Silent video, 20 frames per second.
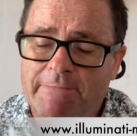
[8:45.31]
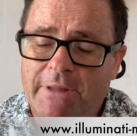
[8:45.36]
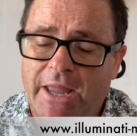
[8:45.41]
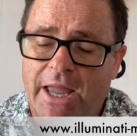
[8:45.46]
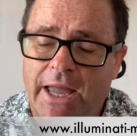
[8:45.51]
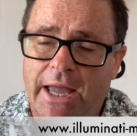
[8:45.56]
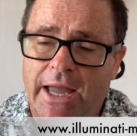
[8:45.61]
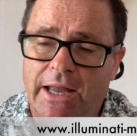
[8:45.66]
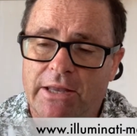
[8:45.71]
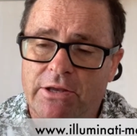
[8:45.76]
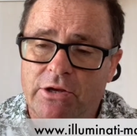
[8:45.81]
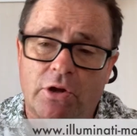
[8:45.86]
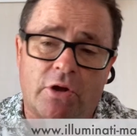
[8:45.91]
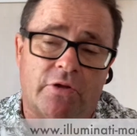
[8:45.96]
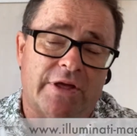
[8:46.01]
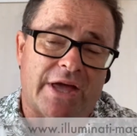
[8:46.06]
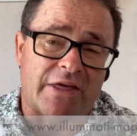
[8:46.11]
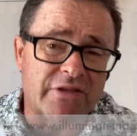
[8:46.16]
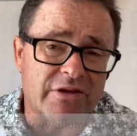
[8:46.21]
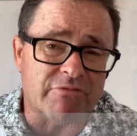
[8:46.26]
And the
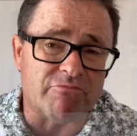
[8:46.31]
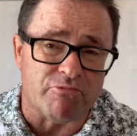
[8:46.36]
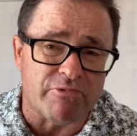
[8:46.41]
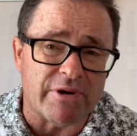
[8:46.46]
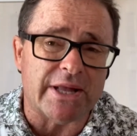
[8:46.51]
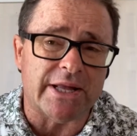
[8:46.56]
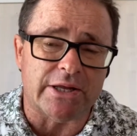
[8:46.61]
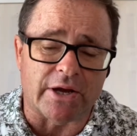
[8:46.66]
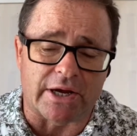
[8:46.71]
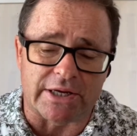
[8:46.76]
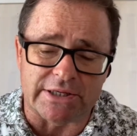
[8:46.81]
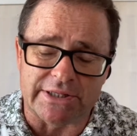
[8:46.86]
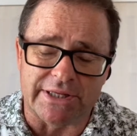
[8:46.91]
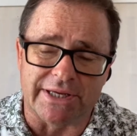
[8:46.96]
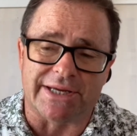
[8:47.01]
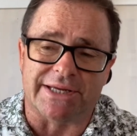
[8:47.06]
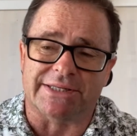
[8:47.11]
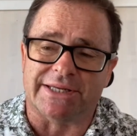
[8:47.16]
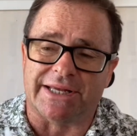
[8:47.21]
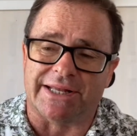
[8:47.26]
other really nice thing
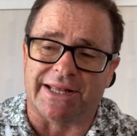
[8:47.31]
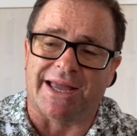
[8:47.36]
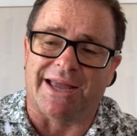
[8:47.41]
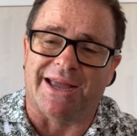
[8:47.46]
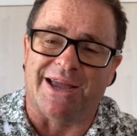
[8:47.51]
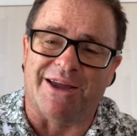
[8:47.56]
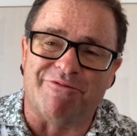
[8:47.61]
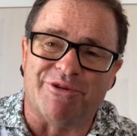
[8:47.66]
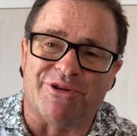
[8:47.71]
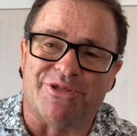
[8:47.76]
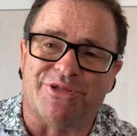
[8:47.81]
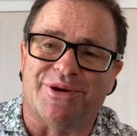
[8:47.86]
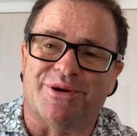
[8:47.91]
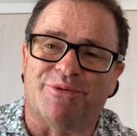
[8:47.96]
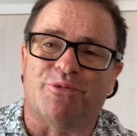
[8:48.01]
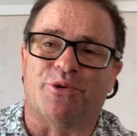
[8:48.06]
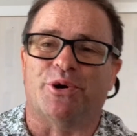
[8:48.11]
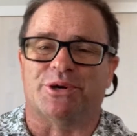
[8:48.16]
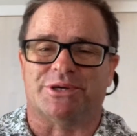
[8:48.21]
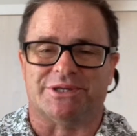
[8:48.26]
is that everything
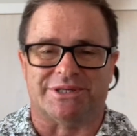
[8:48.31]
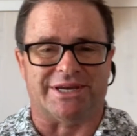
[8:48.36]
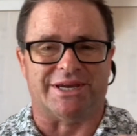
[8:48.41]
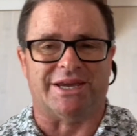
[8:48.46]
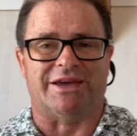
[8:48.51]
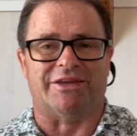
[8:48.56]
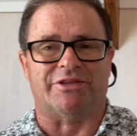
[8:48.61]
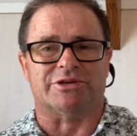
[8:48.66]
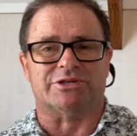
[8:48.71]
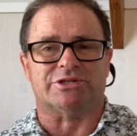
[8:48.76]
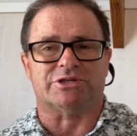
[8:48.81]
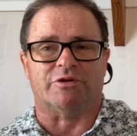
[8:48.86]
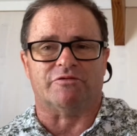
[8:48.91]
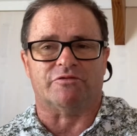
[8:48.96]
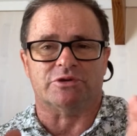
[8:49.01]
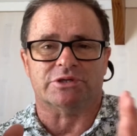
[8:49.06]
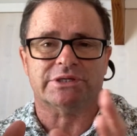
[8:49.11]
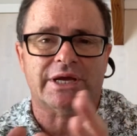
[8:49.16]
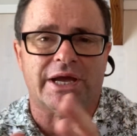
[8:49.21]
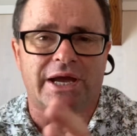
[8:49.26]
works together. So if you
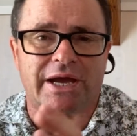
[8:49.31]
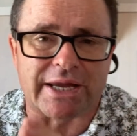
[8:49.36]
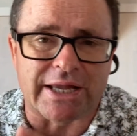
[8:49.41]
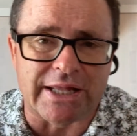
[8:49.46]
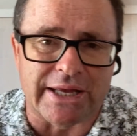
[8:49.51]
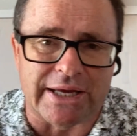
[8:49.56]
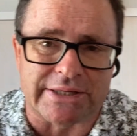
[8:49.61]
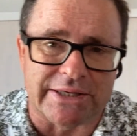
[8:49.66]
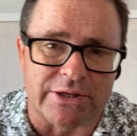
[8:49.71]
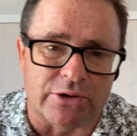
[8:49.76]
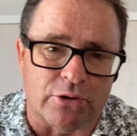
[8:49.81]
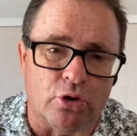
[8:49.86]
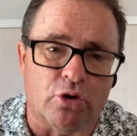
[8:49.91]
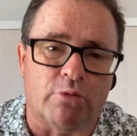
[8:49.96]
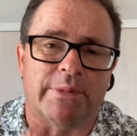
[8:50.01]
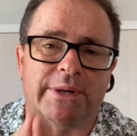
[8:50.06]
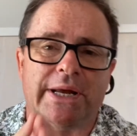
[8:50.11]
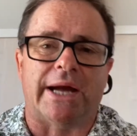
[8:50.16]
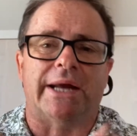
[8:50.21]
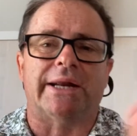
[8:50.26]
start collecting
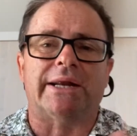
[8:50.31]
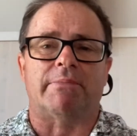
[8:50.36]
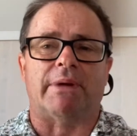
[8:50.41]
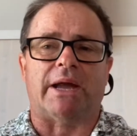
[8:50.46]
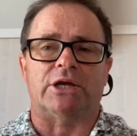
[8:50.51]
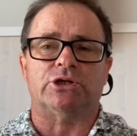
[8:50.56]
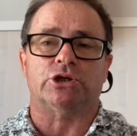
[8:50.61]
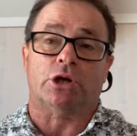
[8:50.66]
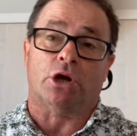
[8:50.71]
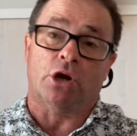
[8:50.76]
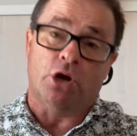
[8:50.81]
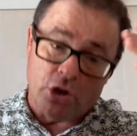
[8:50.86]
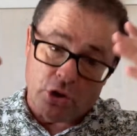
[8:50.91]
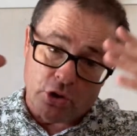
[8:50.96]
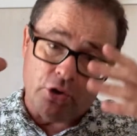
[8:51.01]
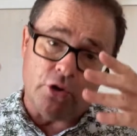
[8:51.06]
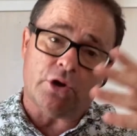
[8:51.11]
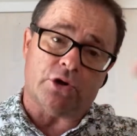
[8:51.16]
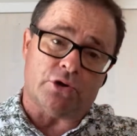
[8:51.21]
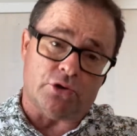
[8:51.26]
Illuminati magic,
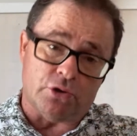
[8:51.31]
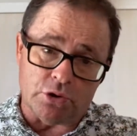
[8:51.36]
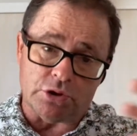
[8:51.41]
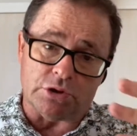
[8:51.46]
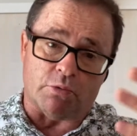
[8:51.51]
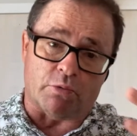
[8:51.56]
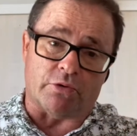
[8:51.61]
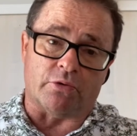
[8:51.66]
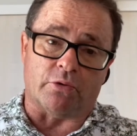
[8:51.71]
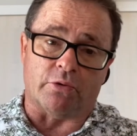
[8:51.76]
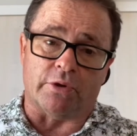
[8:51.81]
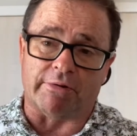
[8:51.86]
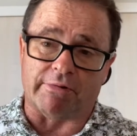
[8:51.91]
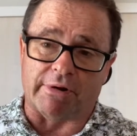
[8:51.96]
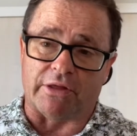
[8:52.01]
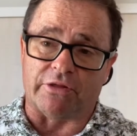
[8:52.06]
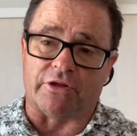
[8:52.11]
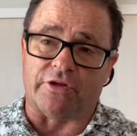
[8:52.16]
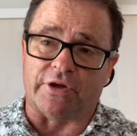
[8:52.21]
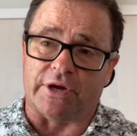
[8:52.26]
you can use it with all their
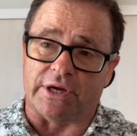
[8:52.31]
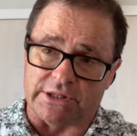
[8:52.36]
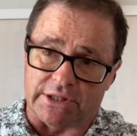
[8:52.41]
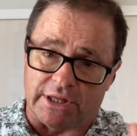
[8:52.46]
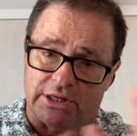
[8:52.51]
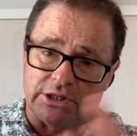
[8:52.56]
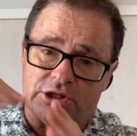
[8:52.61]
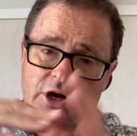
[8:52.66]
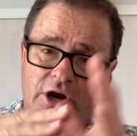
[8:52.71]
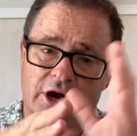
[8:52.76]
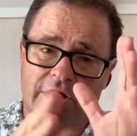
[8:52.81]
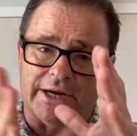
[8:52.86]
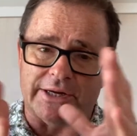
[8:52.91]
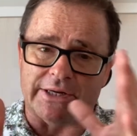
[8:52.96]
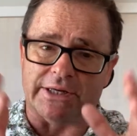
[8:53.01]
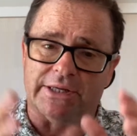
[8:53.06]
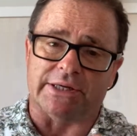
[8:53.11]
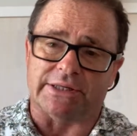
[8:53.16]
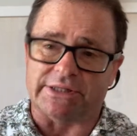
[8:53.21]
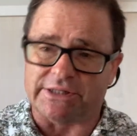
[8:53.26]
other things, and they tie it
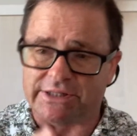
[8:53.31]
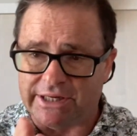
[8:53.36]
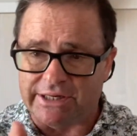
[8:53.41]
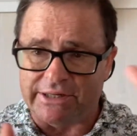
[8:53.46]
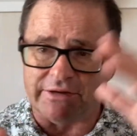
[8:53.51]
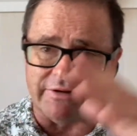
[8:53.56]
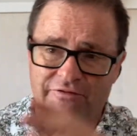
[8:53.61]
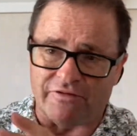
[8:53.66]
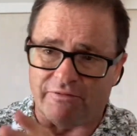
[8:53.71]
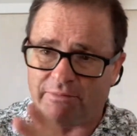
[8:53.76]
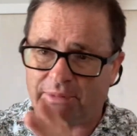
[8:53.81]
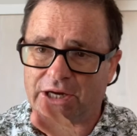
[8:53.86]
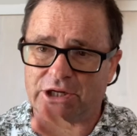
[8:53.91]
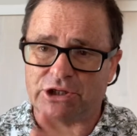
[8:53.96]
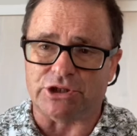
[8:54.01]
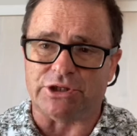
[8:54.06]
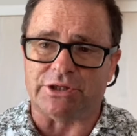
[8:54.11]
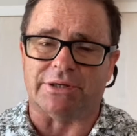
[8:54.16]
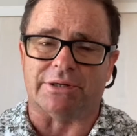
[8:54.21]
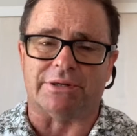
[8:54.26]
in and send
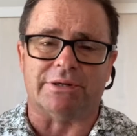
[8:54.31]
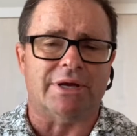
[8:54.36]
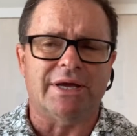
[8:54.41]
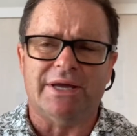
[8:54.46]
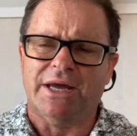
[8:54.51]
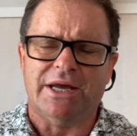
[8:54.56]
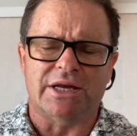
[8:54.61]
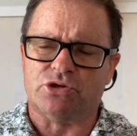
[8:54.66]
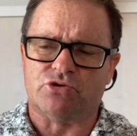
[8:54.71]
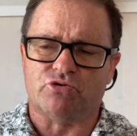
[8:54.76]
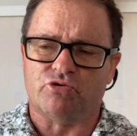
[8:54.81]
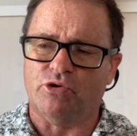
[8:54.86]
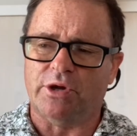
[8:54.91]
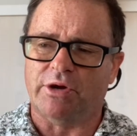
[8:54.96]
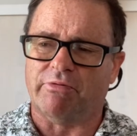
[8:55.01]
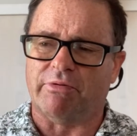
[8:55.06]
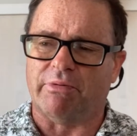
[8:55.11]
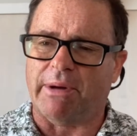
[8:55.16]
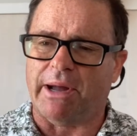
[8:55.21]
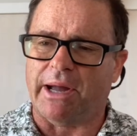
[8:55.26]
information, and it's truly
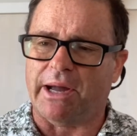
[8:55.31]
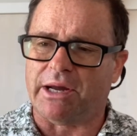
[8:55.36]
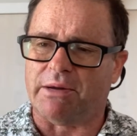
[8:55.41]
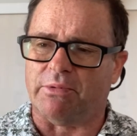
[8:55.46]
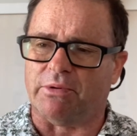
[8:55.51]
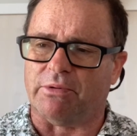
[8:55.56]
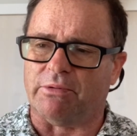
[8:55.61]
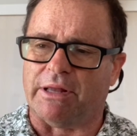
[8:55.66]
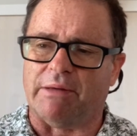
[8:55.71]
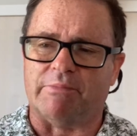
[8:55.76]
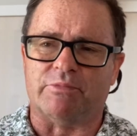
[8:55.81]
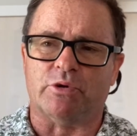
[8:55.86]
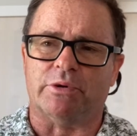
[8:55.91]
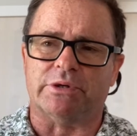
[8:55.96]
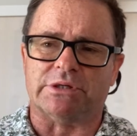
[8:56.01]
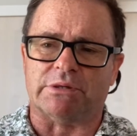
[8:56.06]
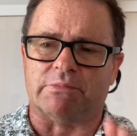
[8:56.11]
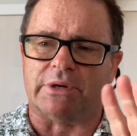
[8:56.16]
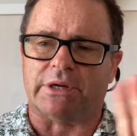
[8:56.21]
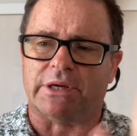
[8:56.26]
remarkable. And I'm doing
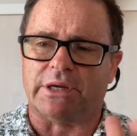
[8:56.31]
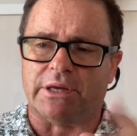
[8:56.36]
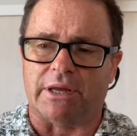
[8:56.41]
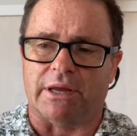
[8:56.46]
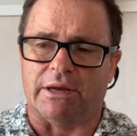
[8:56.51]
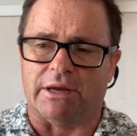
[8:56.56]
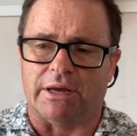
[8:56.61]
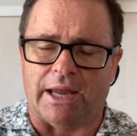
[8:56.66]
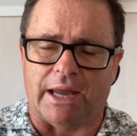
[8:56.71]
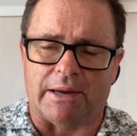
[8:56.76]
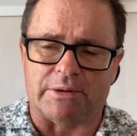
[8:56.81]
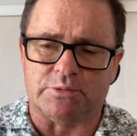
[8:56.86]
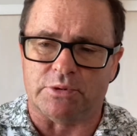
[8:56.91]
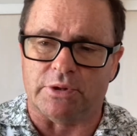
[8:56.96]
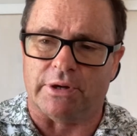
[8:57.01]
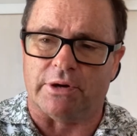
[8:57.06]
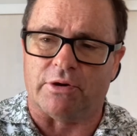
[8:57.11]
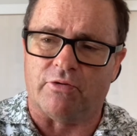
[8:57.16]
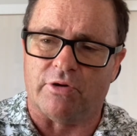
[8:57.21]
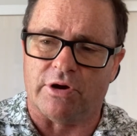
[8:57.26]
some actually
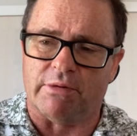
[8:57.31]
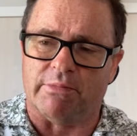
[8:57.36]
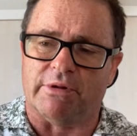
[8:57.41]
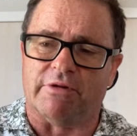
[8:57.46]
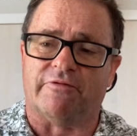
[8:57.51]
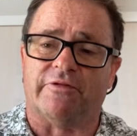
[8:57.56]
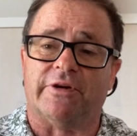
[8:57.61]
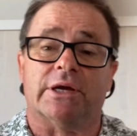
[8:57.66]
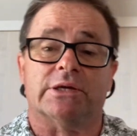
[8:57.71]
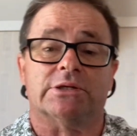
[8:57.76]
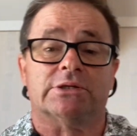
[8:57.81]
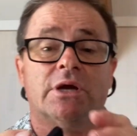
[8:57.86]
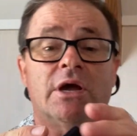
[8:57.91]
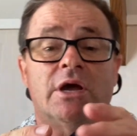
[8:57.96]
incredible effects.